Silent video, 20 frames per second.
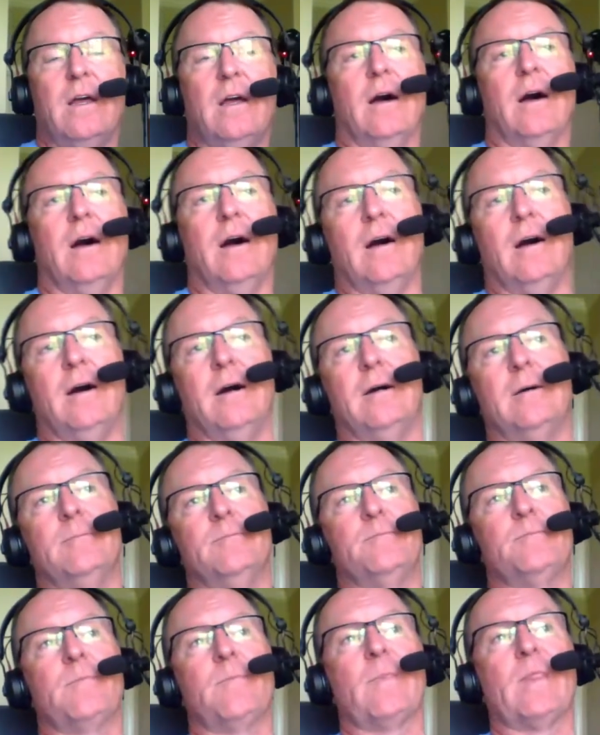
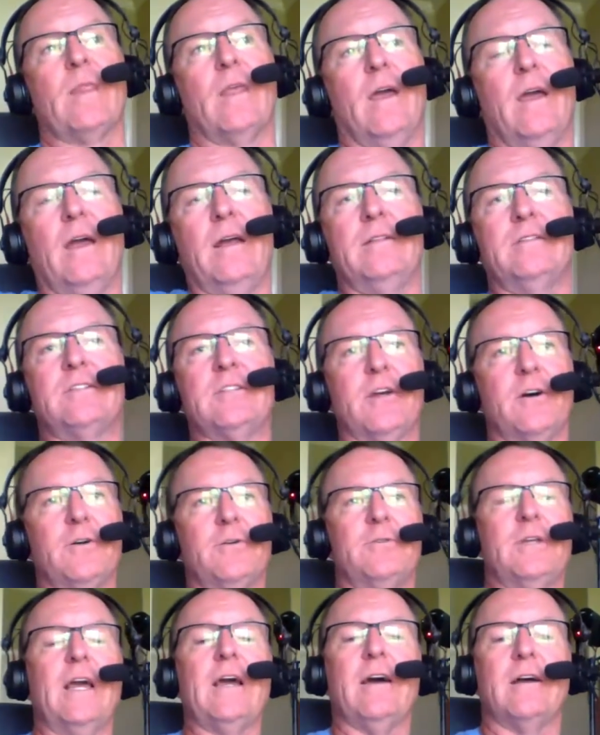And
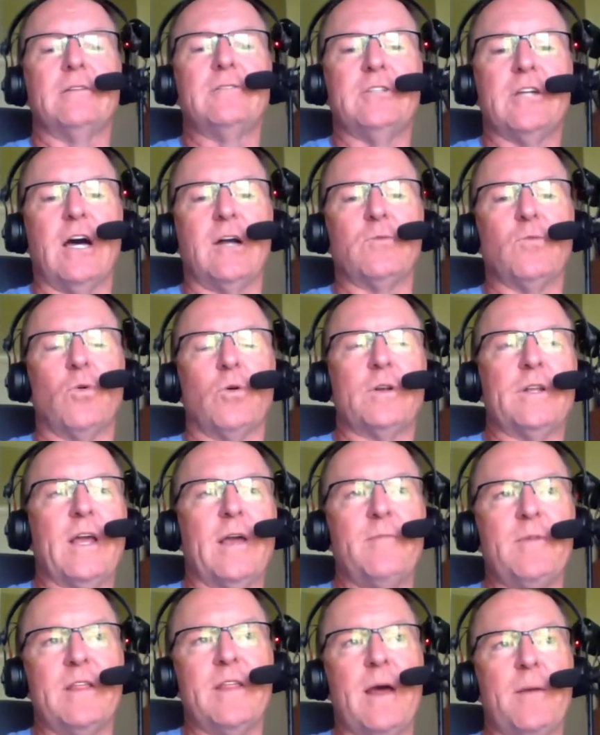so, yeah, John Ward
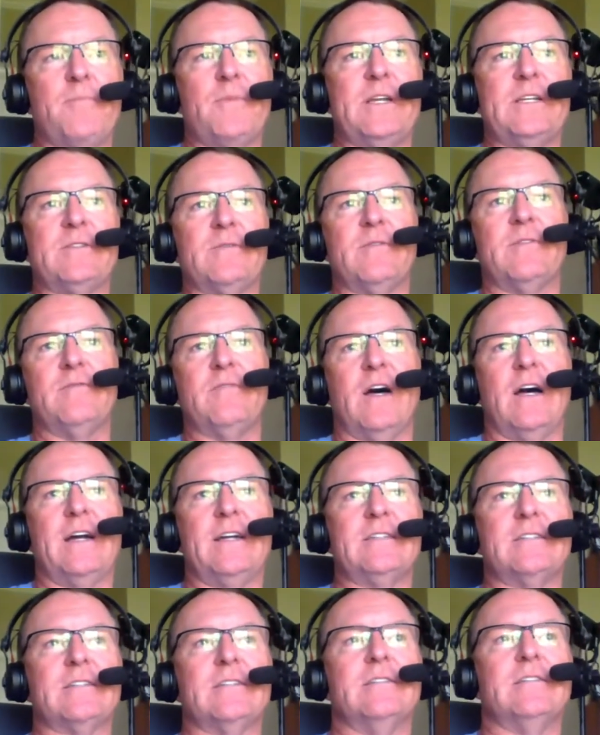gave me that piece of
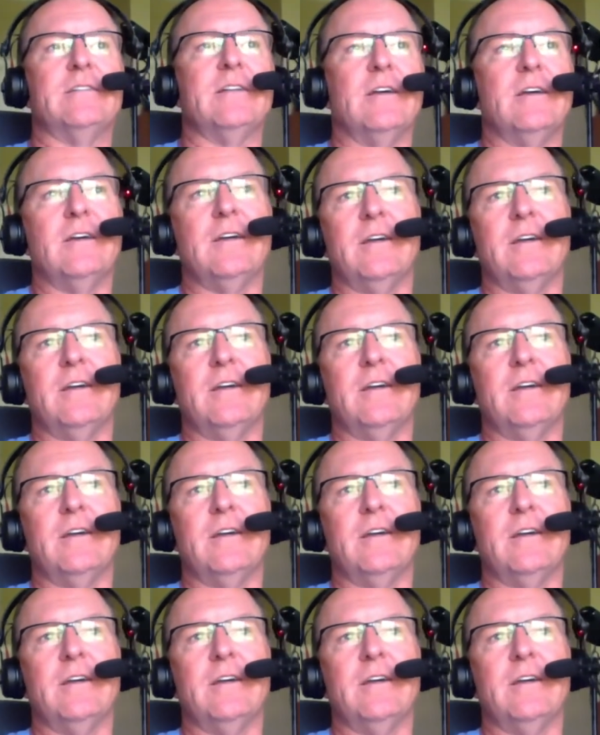advice, and